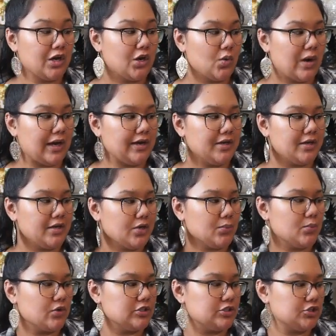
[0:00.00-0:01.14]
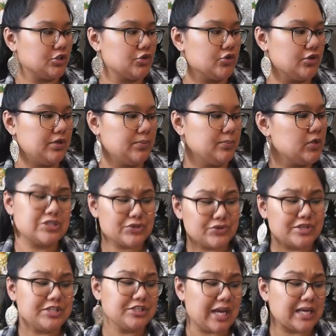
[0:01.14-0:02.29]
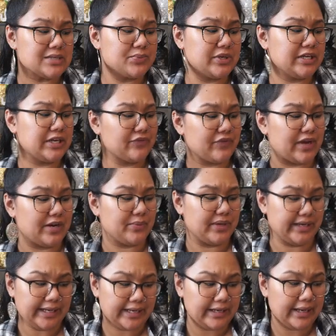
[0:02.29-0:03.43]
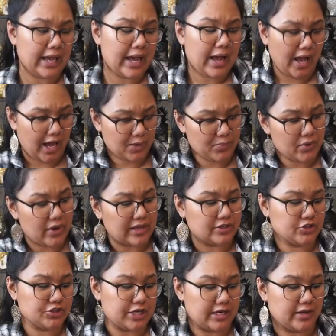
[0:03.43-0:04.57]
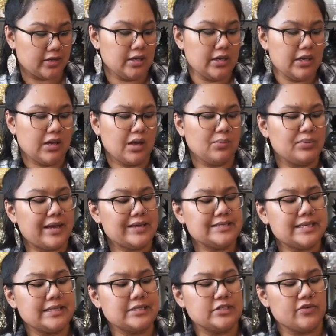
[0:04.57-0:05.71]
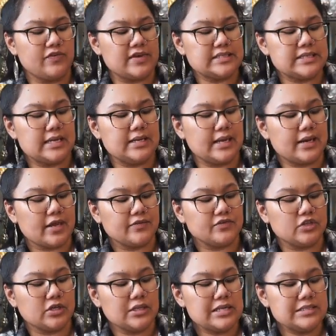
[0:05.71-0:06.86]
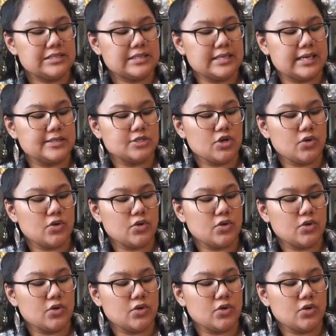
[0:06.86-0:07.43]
Hawaiian Moisture Cream, Soothing Jasmine and Vitamin E, Hypoallergenic. Apply daily to face and neck after cleansing and